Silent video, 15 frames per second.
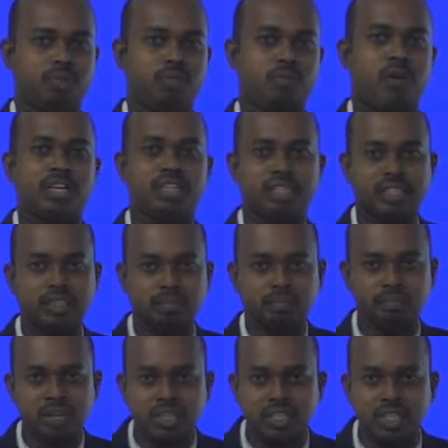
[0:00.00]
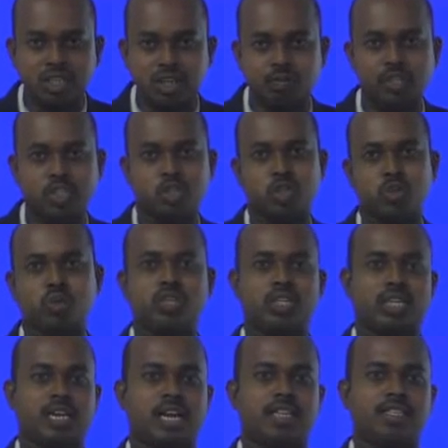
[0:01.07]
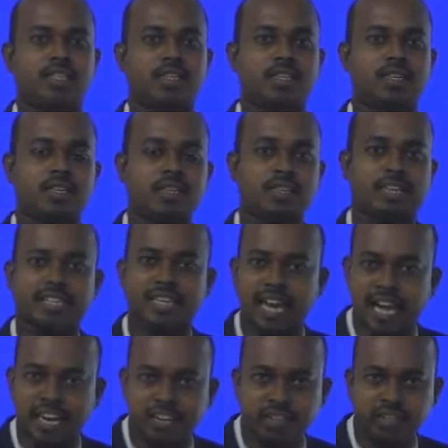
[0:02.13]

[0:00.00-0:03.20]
For that mixing of these two signals, the carrier